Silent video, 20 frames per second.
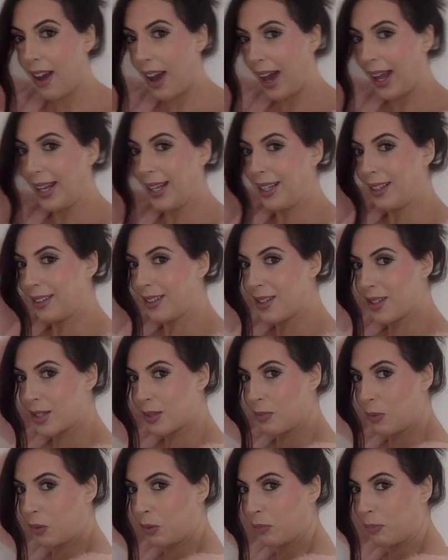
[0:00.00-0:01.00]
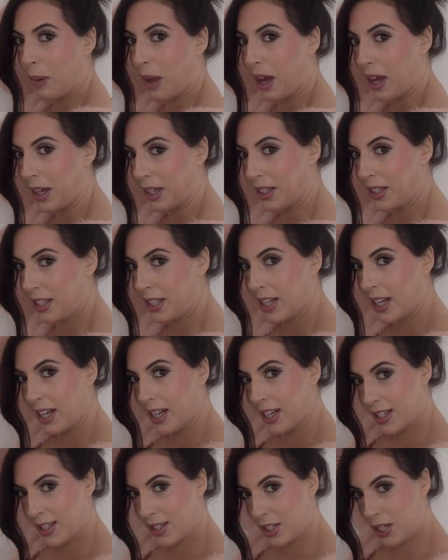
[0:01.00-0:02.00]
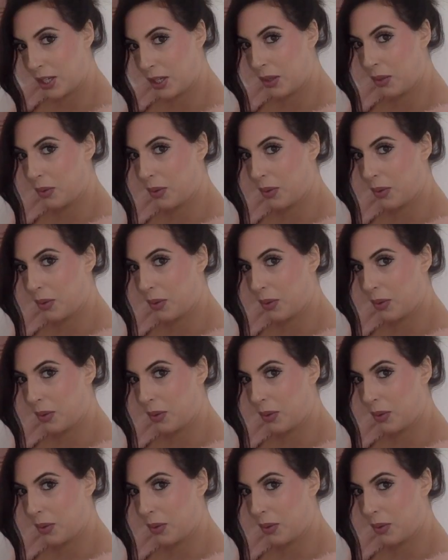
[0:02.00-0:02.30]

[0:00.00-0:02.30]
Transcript: a little small bun to,